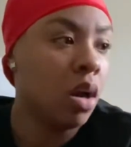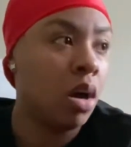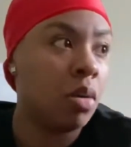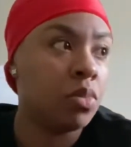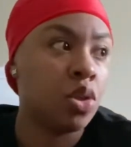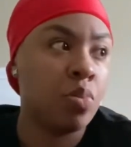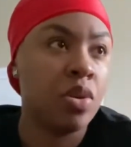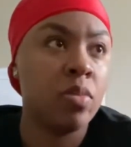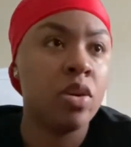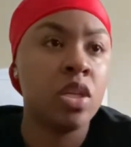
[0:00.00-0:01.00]
So
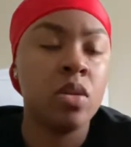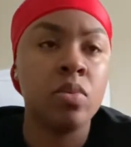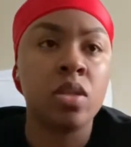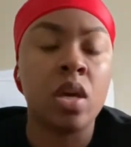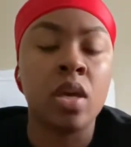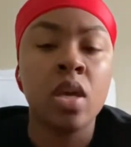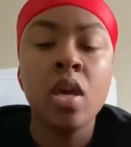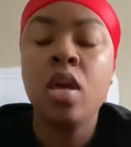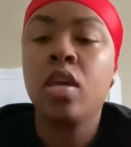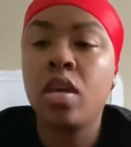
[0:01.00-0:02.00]
pretty much he was like,
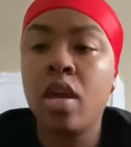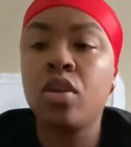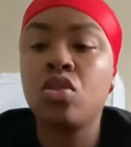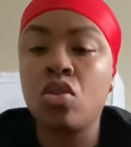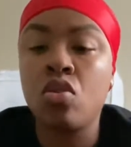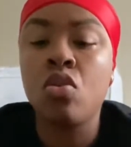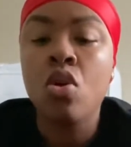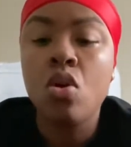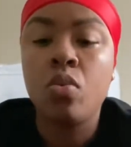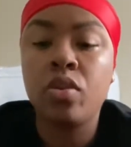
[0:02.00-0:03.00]
yeah, so
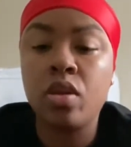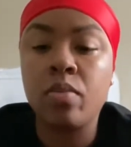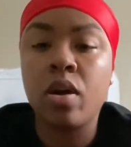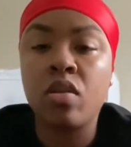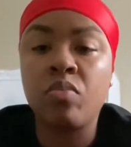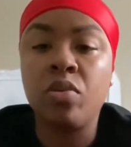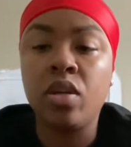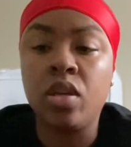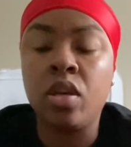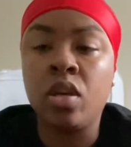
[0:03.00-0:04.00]
with the amount of
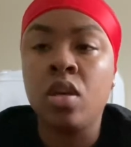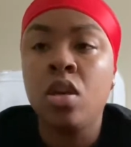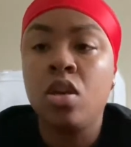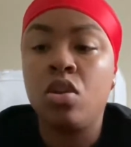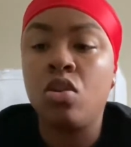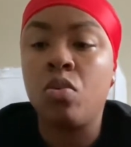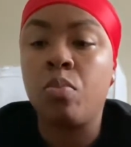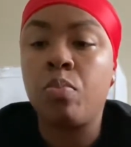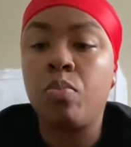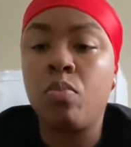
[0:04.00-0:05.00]
bleeding,
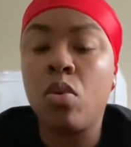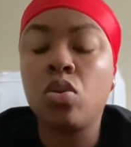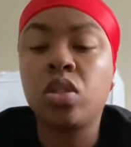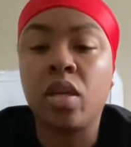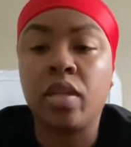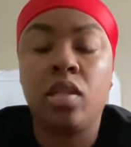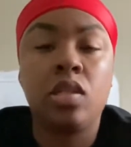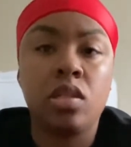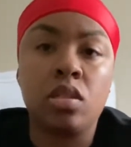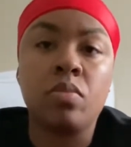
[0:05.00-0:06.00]
most likely
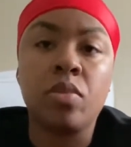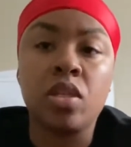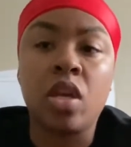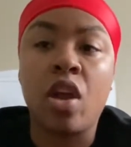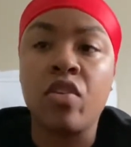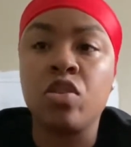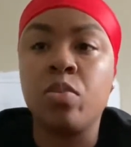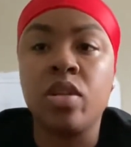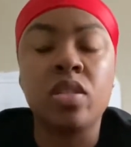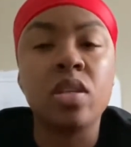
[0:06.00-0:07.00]
this is a miscarriage,
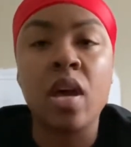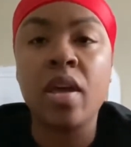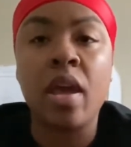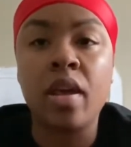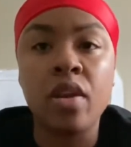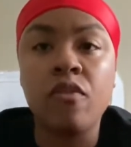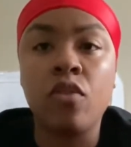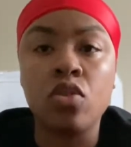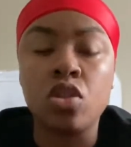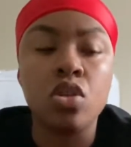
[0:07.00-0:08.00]
but it's not at any
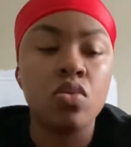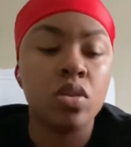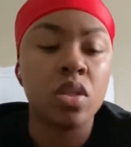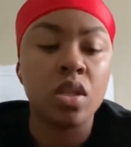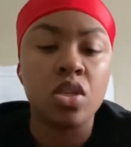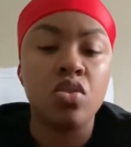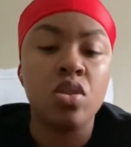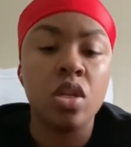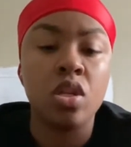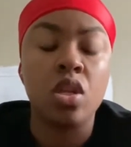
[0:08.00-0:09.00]
fault to you. It's not that you
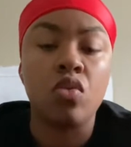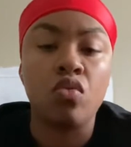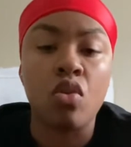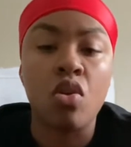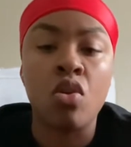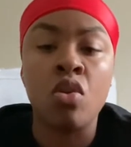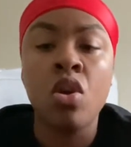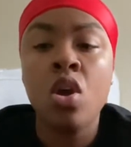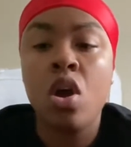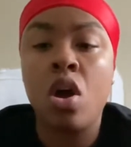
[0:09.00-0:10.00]
did anything wrong,
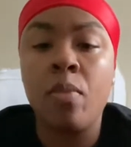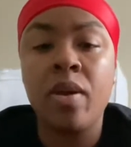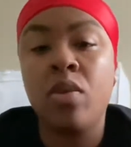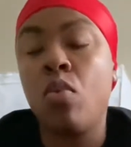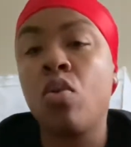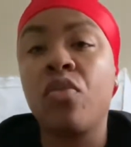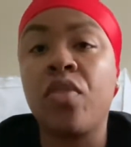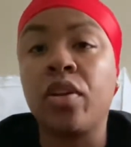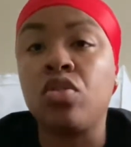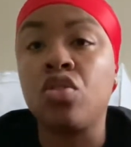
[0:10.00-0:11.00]
and it won't
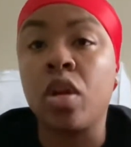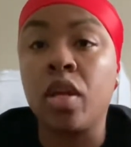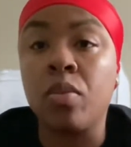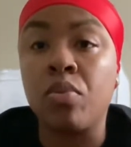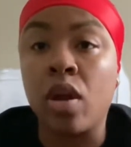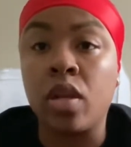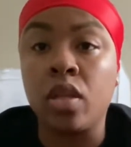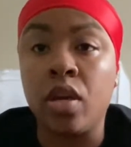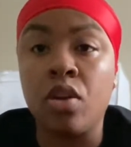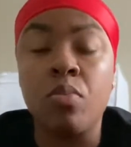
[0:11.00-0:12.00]
affect you trying to get pregnant
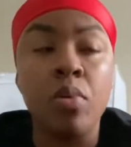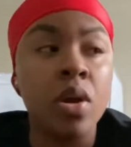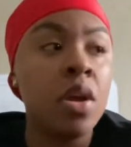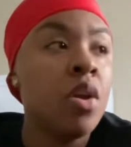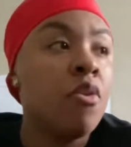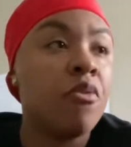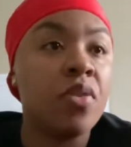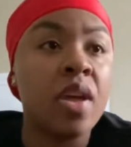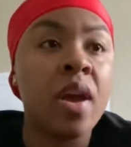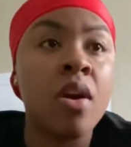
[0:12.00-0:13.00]
later. But for
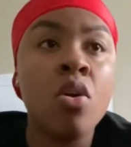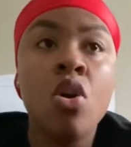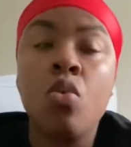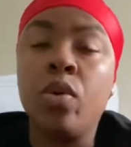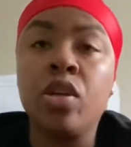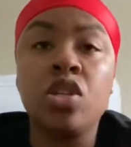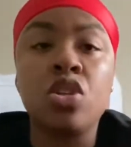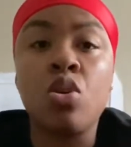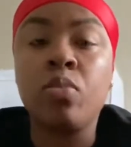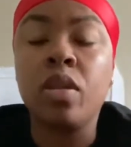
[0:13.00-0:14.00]
now, we can just
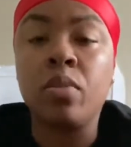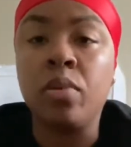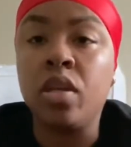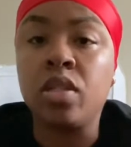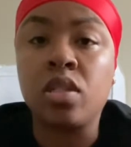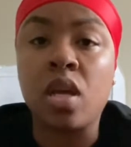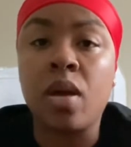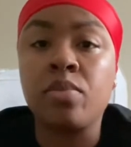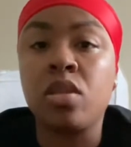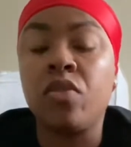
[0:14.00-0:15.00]
hope that the bleeding
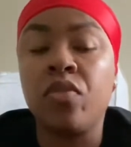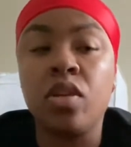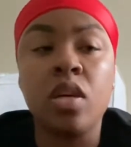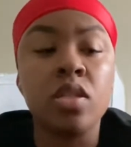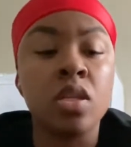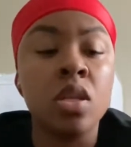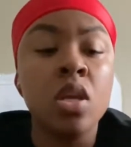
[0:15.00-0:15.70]
stops, and if it doesn't,